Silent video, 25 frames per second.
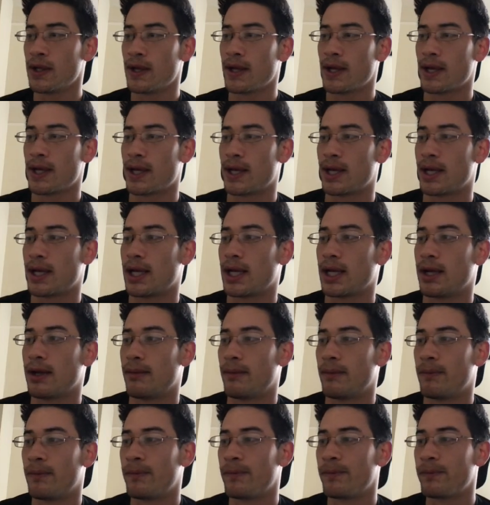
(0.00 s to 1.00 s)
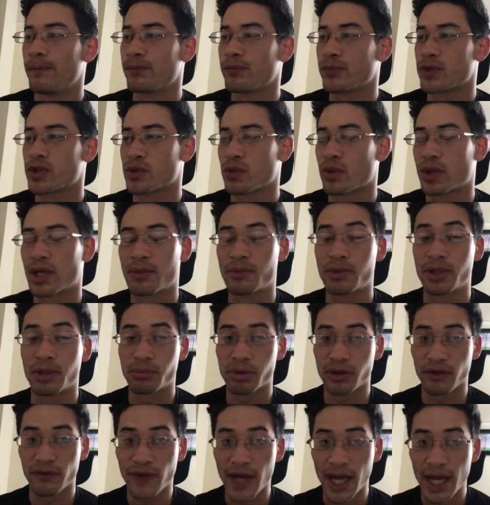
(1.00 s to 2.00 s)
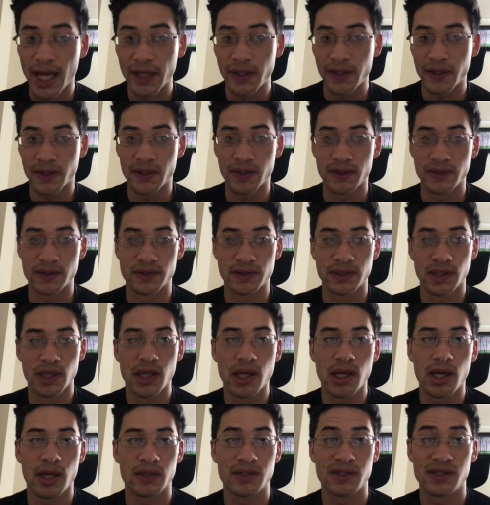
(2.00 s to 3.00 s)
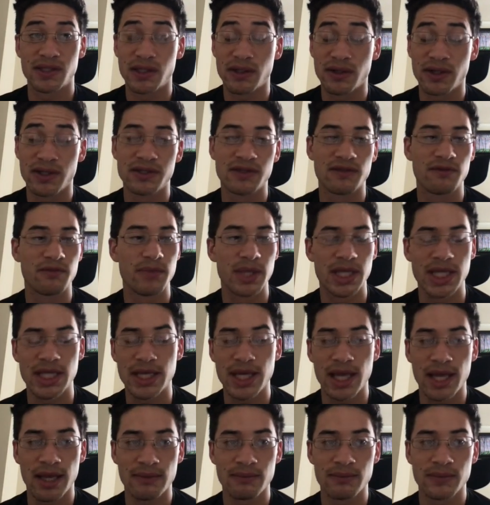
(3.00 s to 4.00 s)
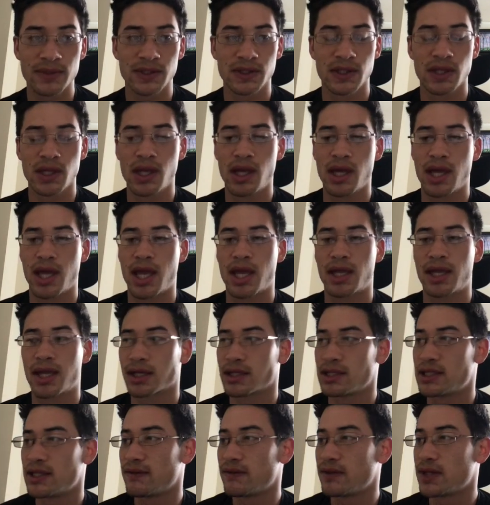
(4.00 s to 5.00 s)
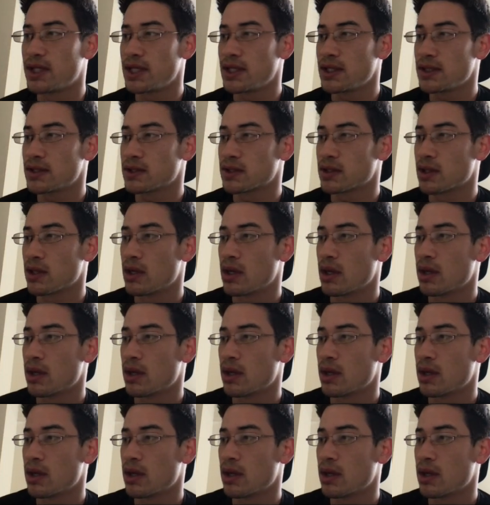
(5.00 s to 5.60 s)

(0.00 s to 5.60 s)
So what I'm going to provide is a series of mini games and activities